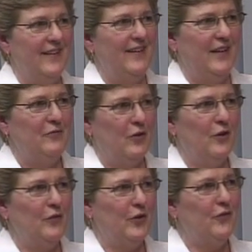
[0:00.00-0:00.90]

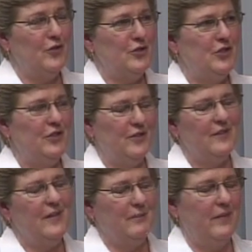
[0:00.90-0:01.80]
involved our first year,
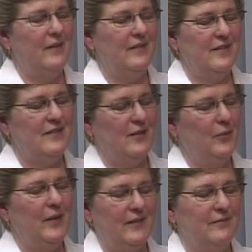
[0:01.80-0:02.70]
keep things so
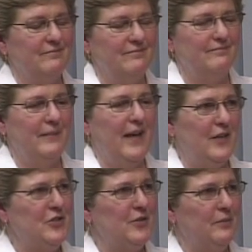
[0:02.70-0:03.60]
we can
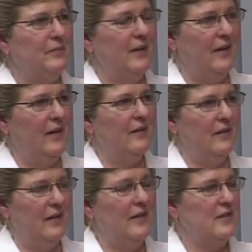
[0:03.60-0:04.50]
manage them.
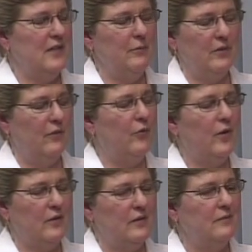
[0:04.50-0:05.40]
And it seemed to have
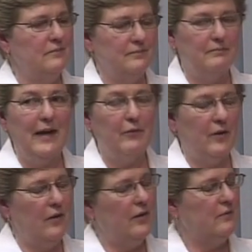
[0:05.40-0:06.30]
worked.
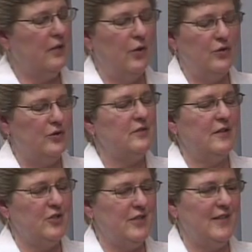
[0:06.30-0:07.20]
Myra, our coach,
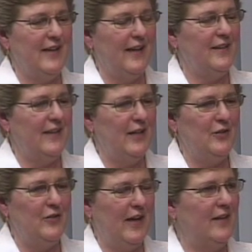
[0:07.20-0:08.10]
suggested that they
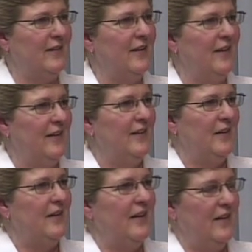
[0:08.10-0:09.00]
do that
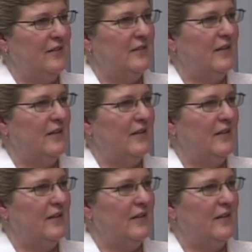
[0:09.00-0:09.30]
at